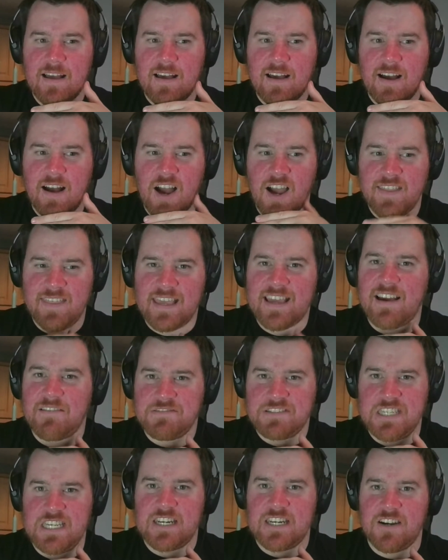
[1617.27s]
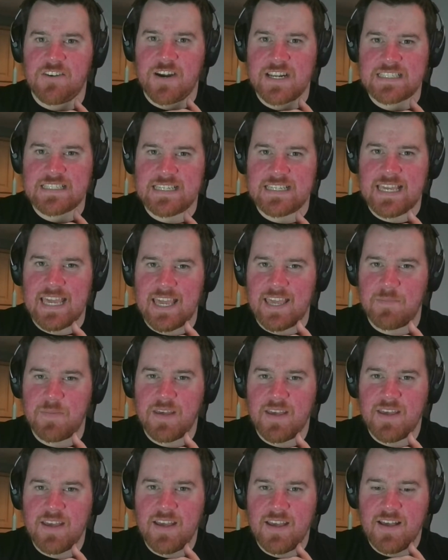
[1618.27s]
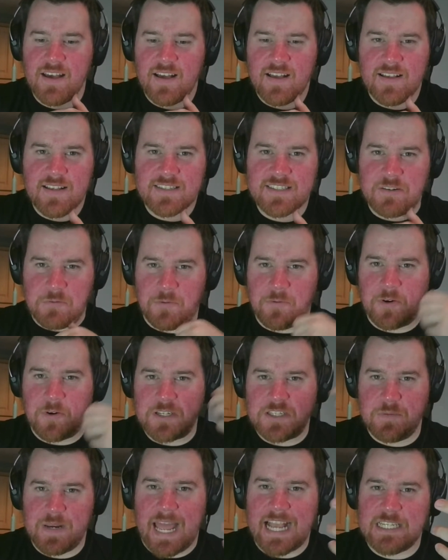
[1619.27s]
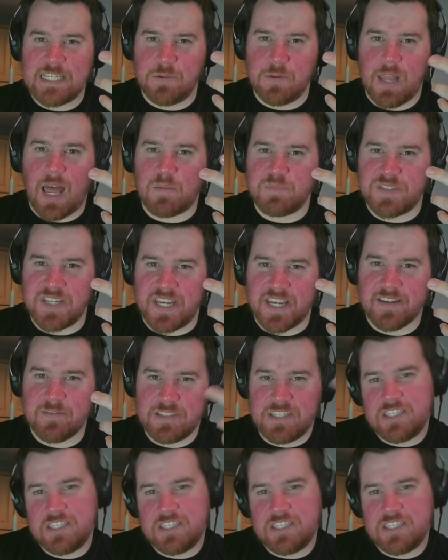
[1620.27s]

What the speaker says: I think I've seen in a wrestling game to refer to an actual object, which is